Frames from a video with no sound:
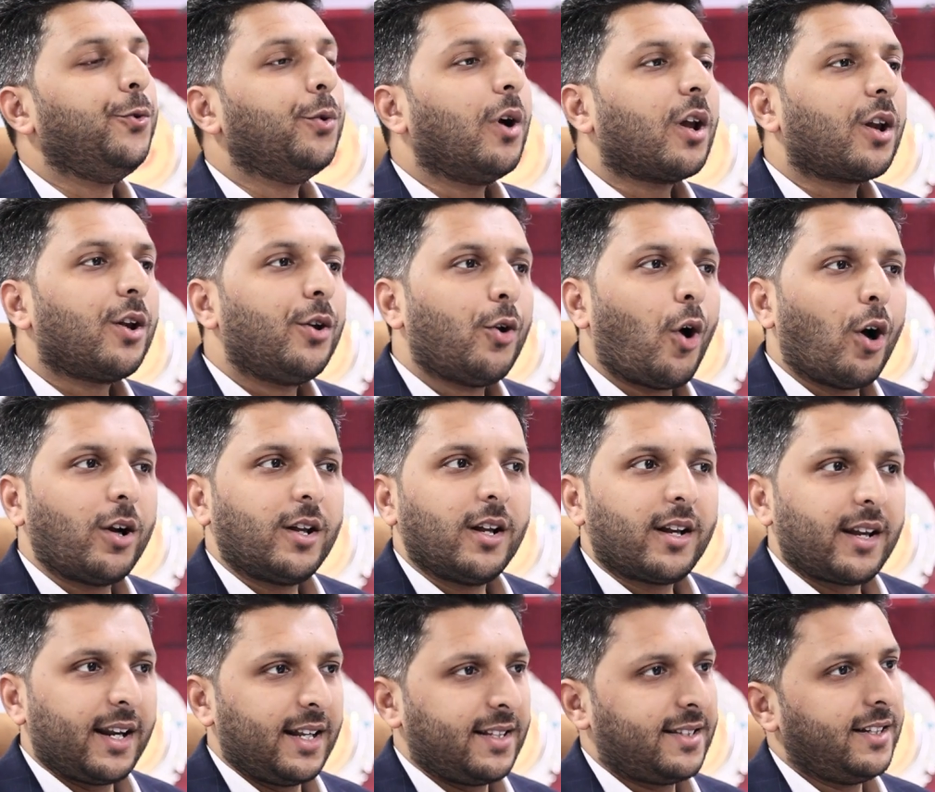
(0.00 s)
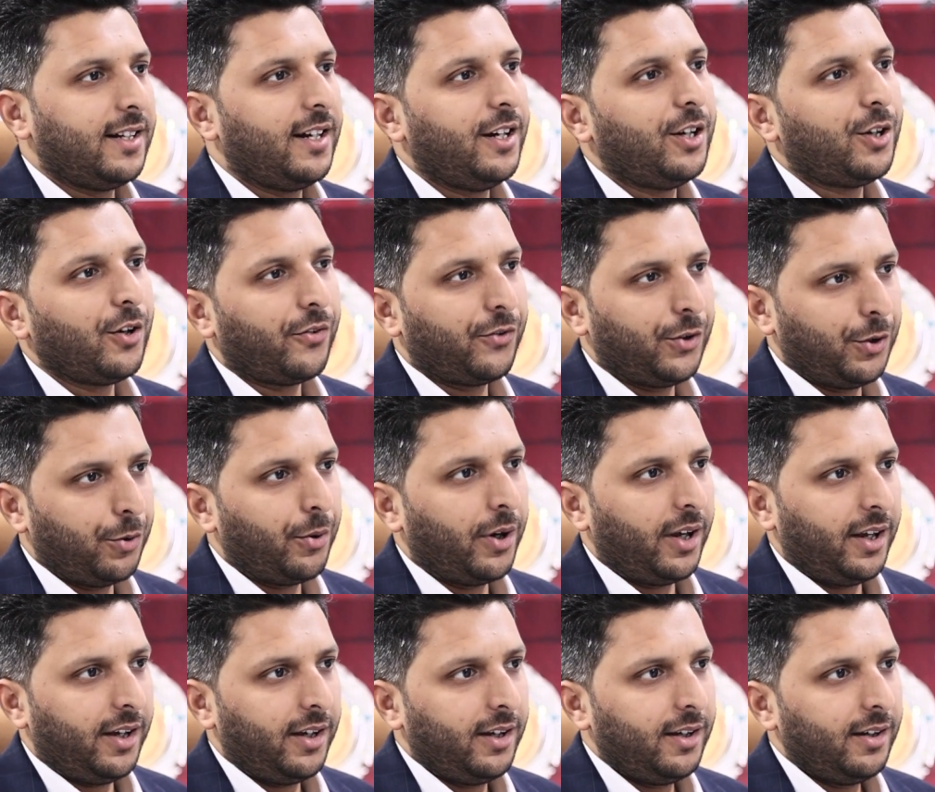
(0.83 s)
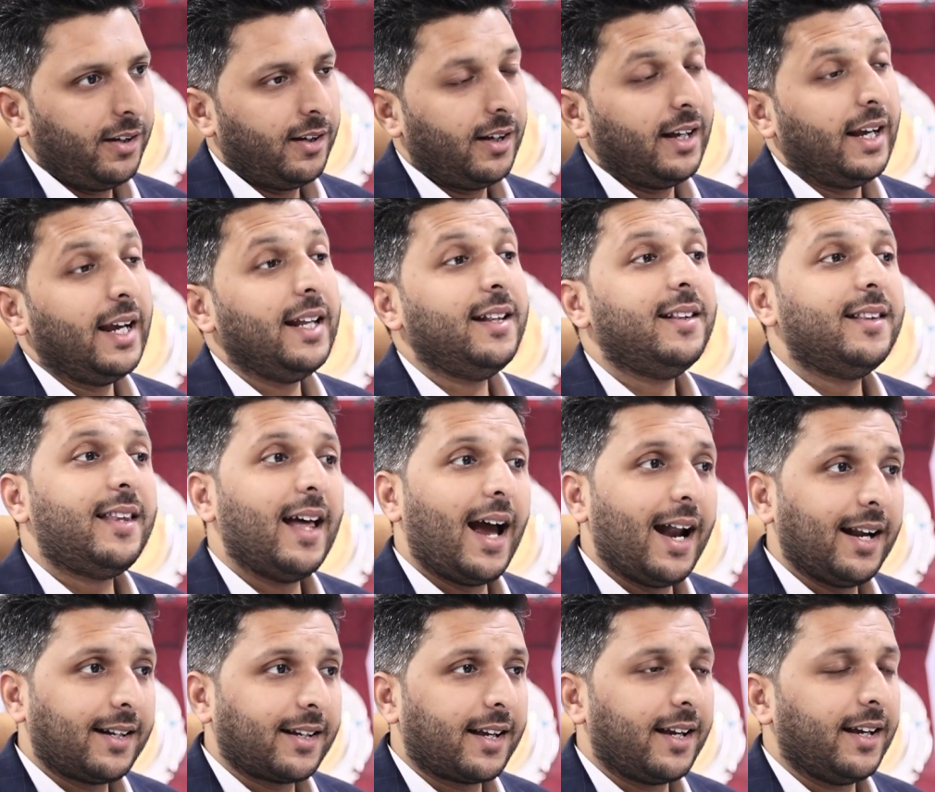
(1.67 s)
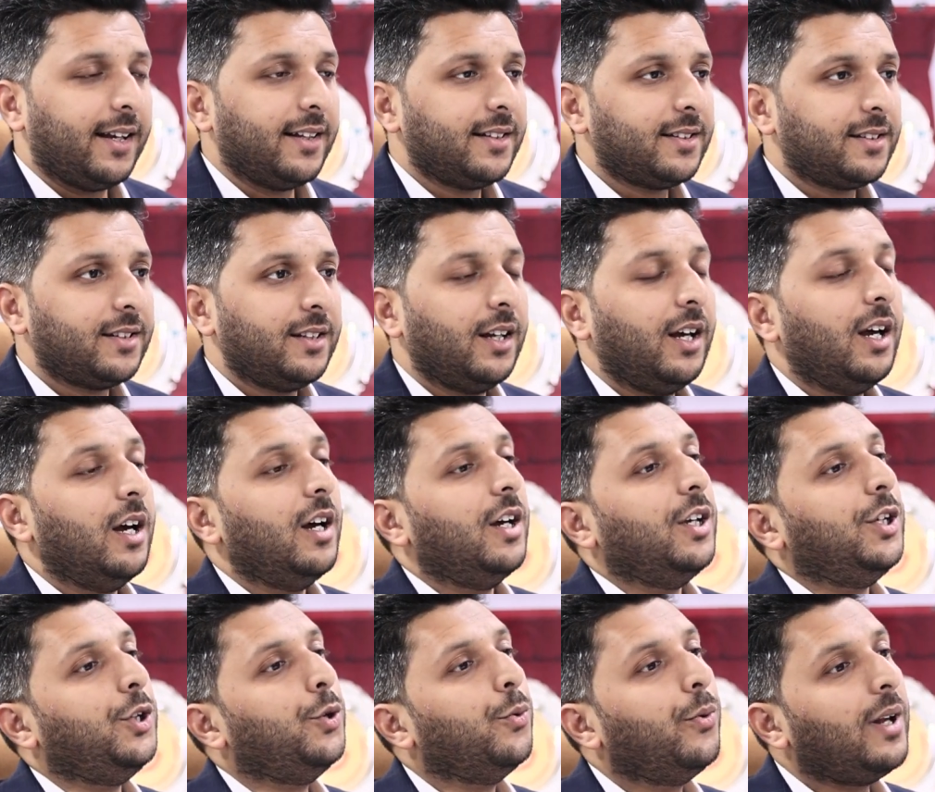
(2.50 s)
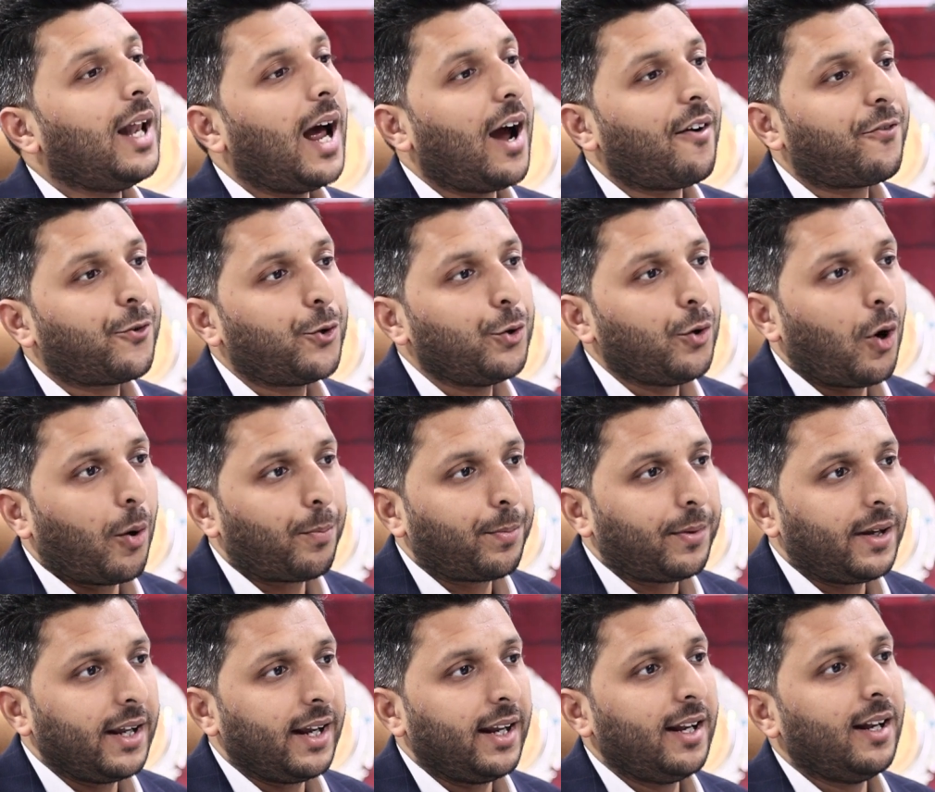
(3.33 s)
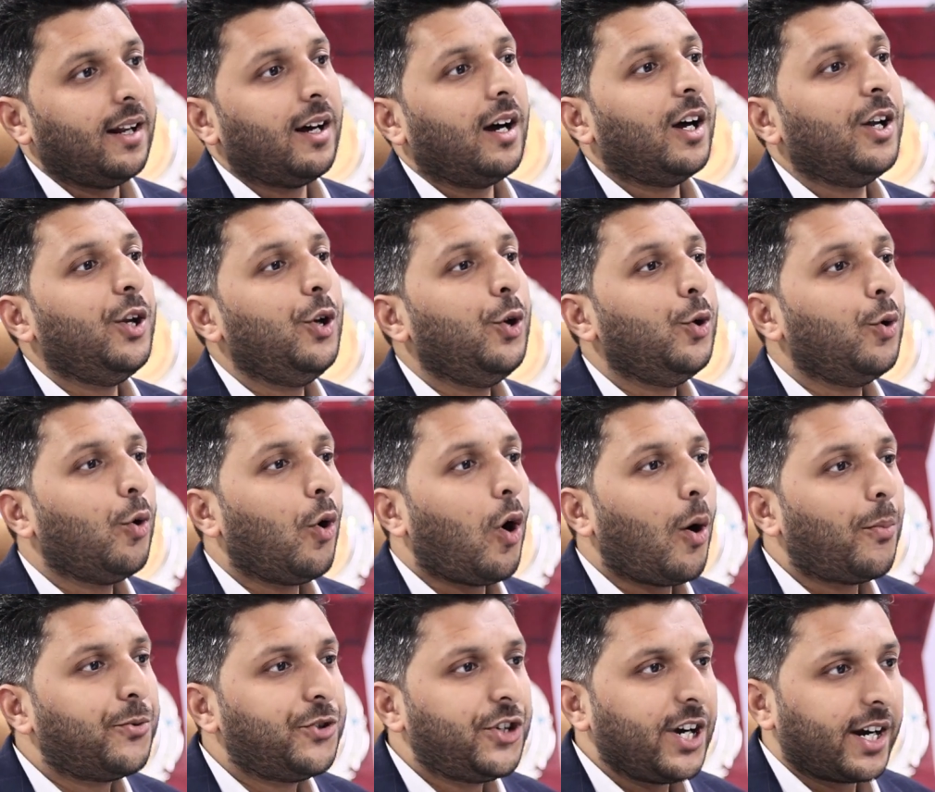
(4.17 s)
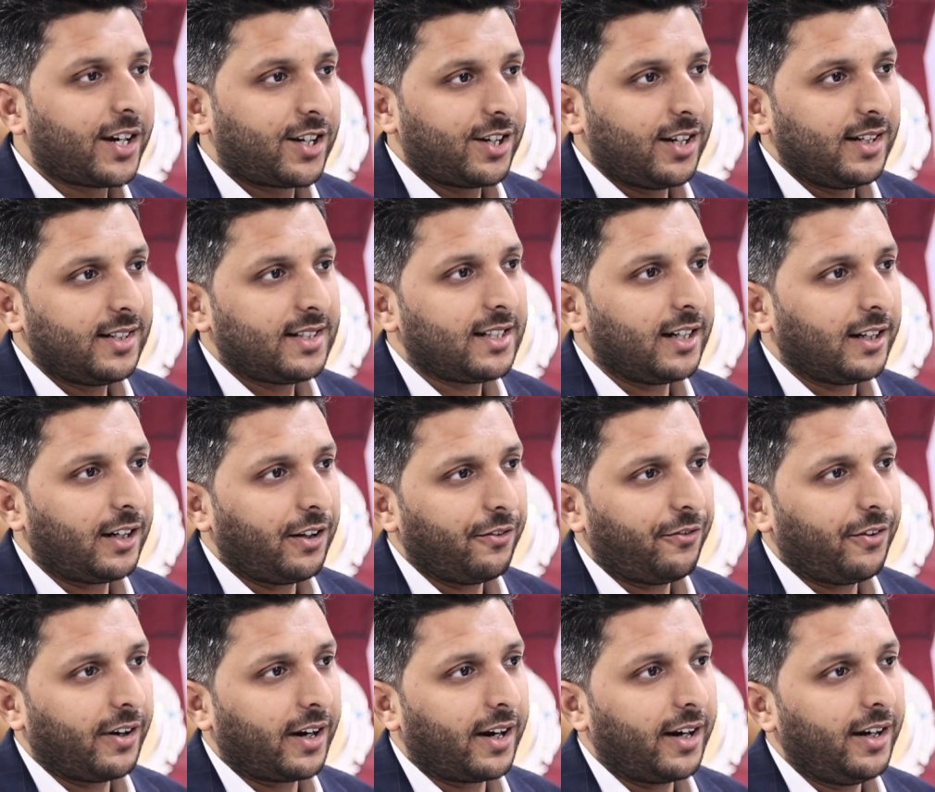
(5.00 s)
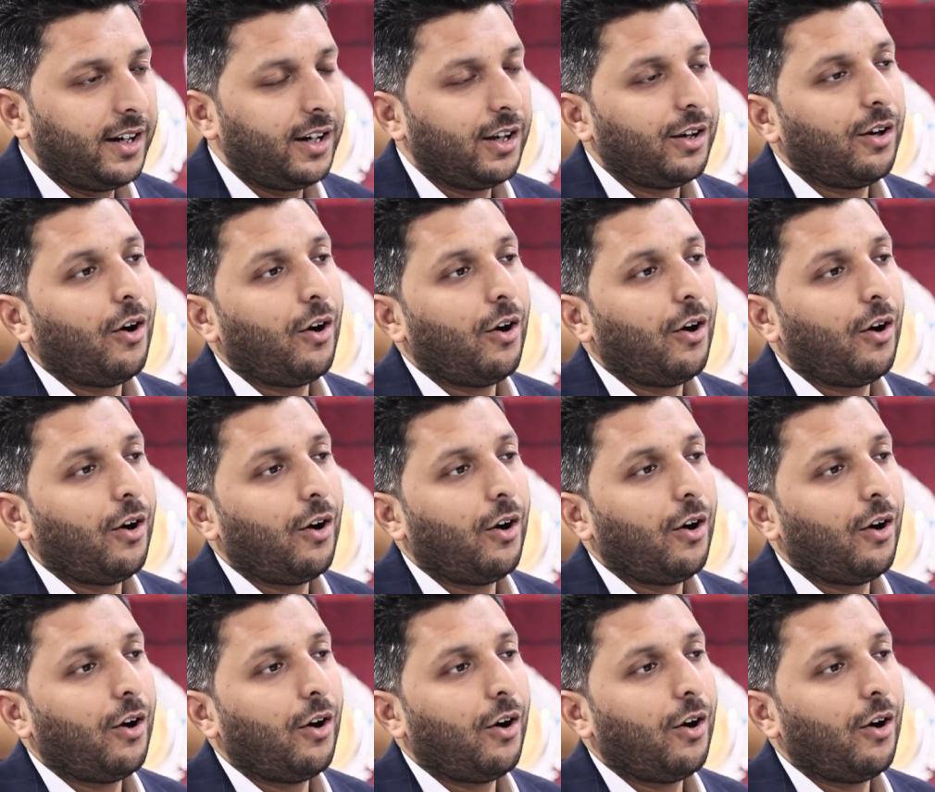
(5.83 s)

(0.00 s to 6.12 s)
you are not a resident of UAE, in that case, you will have to obtain a no objection certificate